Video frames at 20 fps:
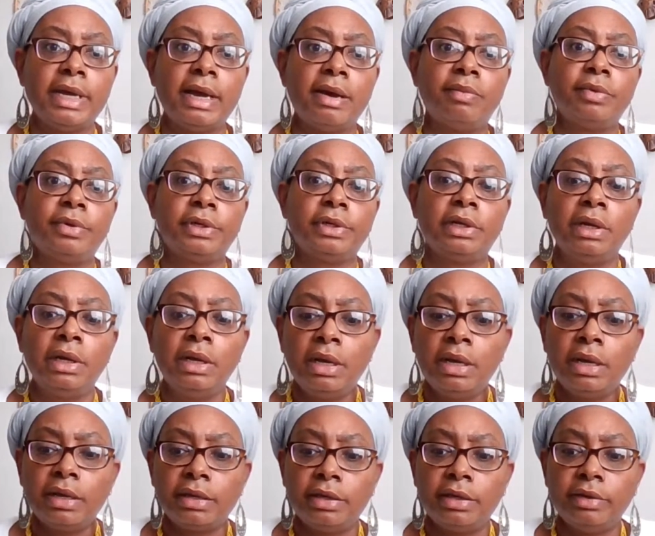I want to
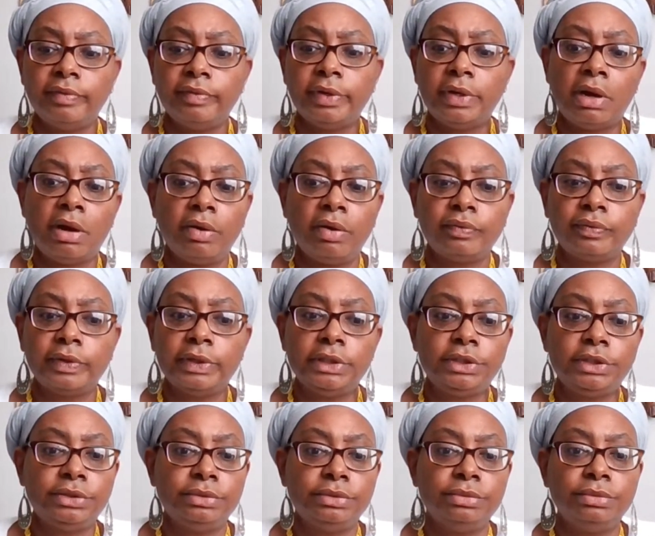give an offering
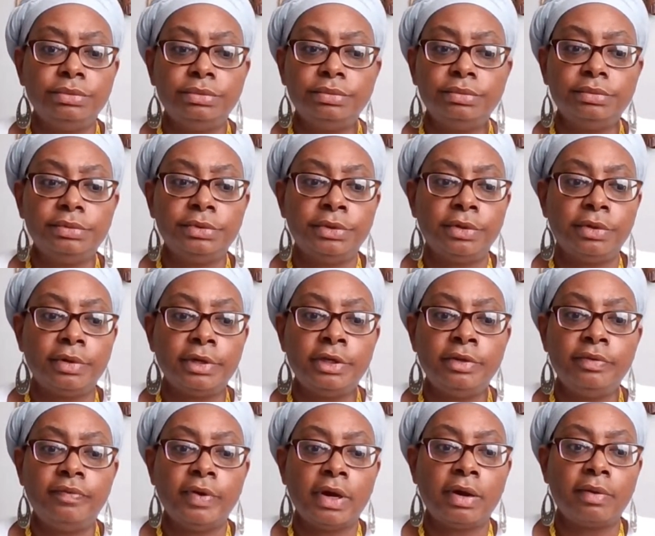to,
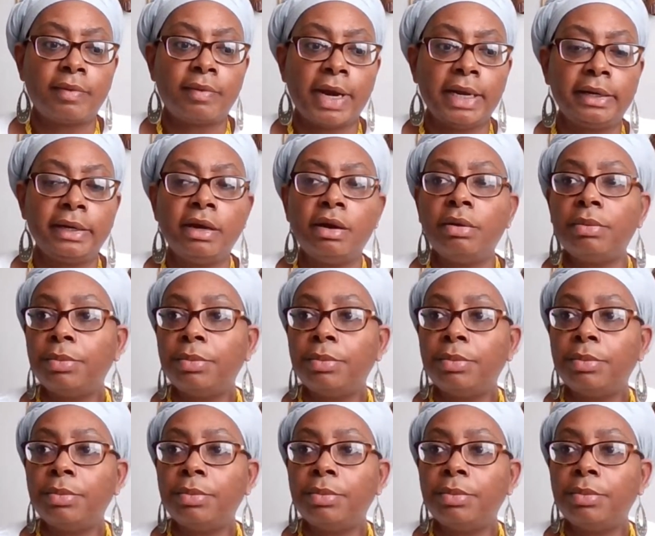Ifa right now.